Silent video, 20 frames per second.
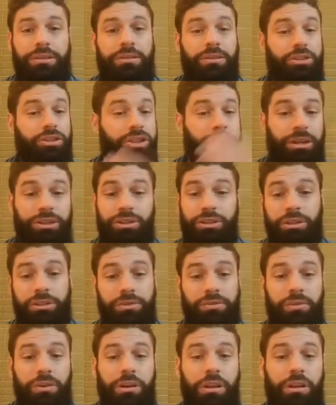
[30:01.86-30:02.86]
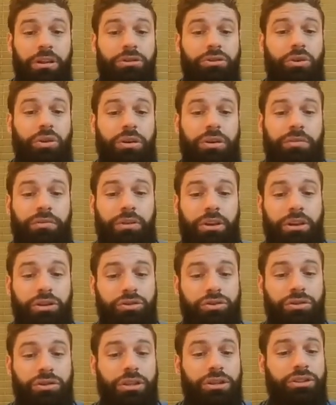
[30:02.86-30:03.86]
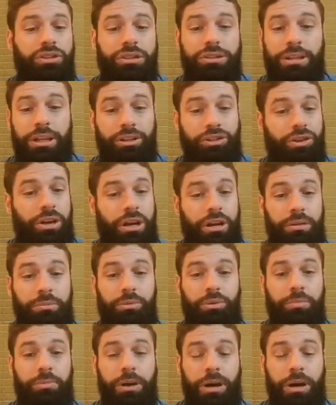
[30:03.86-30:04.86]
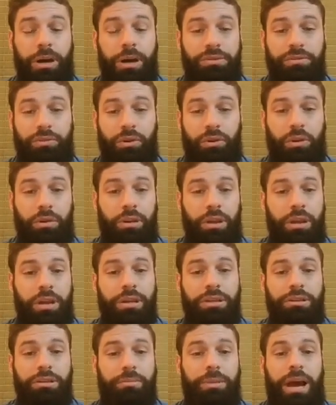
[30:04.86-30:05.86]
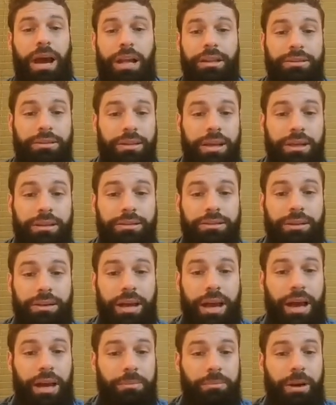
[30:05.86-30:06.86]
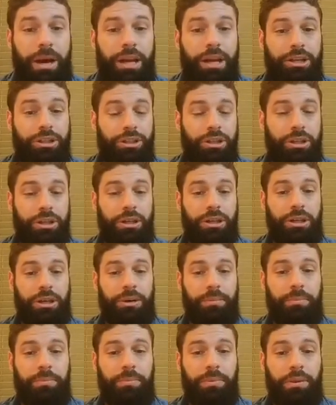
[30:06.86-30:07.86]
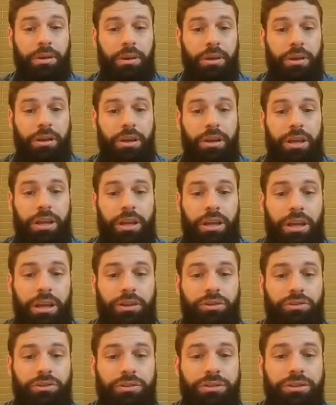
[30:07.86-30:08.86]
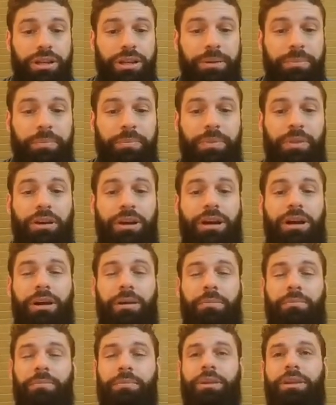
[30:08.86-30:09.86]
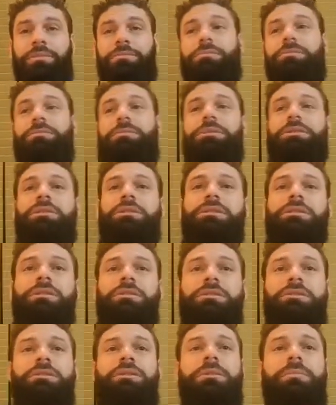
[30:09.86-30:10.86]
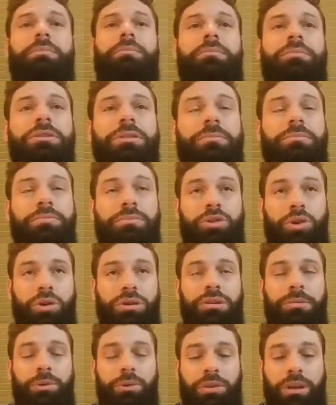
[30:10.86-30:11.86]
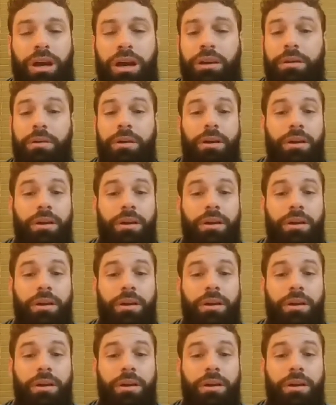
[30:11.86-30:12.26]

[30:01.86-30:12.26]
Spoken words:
suggestions for another talk if you're interested, just like Dragon Pope asked for some AdSense and Ad Manager. Interesting. Some talks about that.